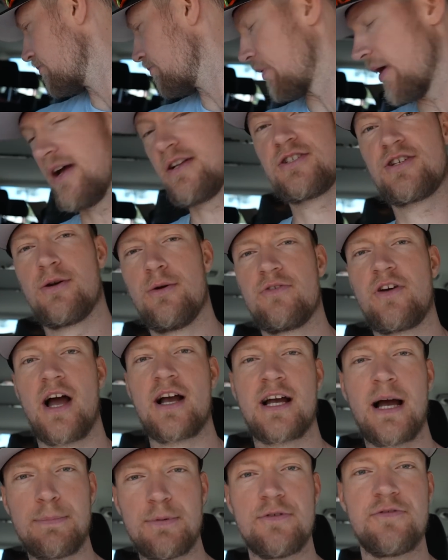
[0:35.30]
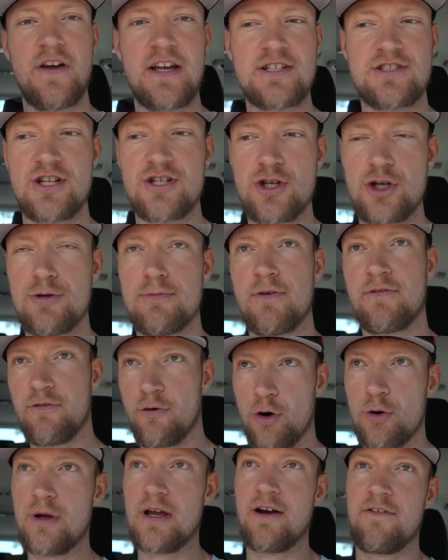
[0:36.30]
But we've got a couple of things to do
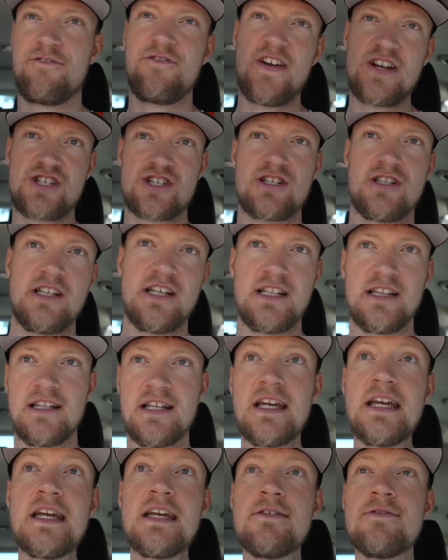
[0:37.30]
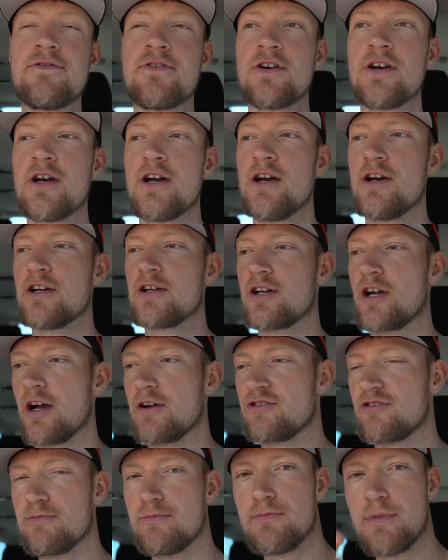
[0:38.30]
before we officially leave.
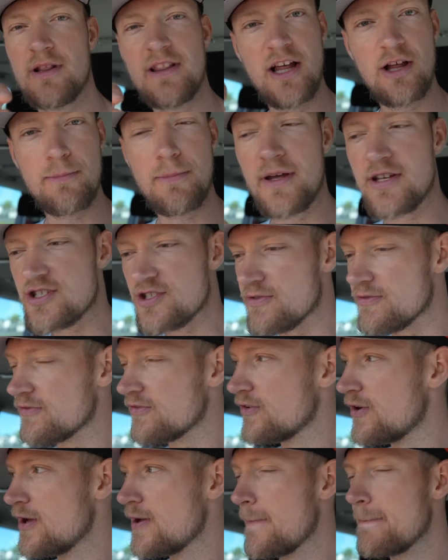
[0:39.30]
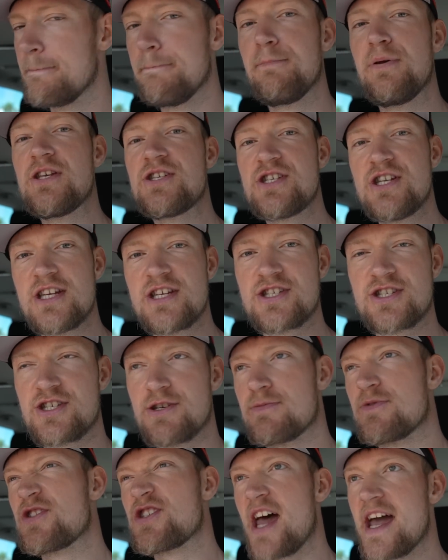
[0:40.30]
Got some little bits of business,
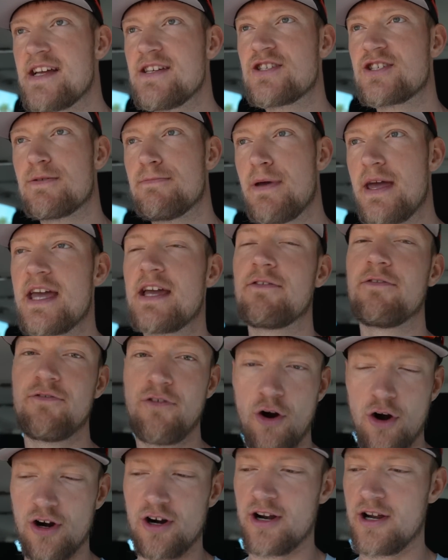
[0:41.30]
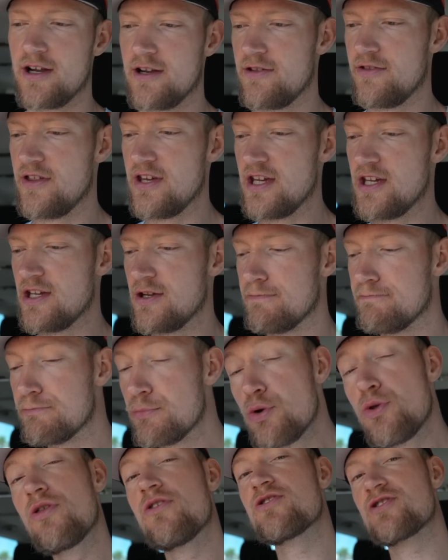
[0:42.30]
some signs to make for the
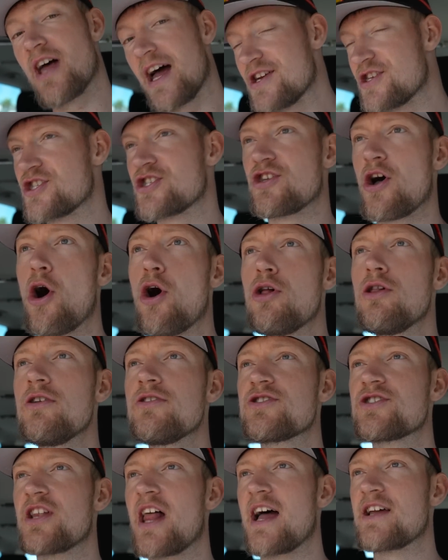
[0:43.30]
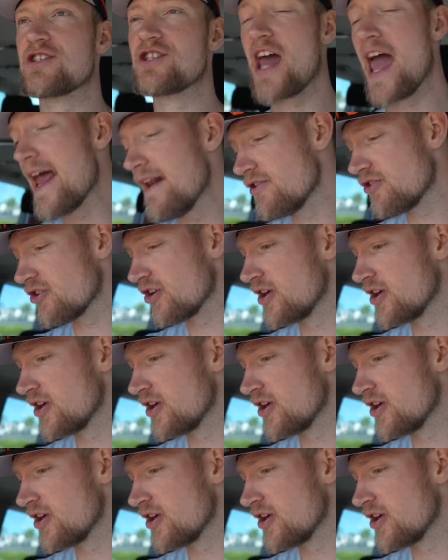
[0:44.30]
booth / stall / tent.